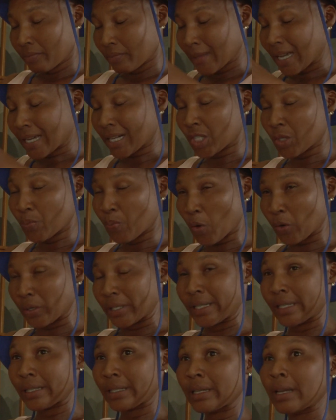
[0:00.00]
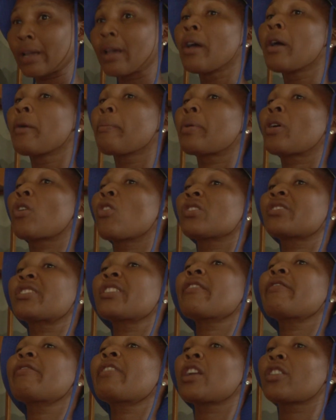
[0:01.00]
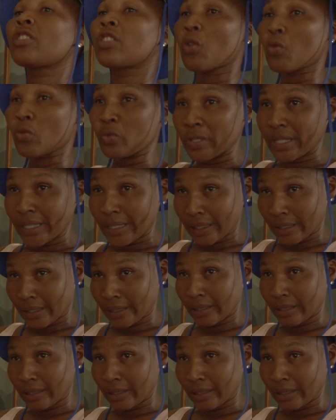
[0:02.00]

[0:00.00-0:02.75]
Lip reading: respond. Because if they don't,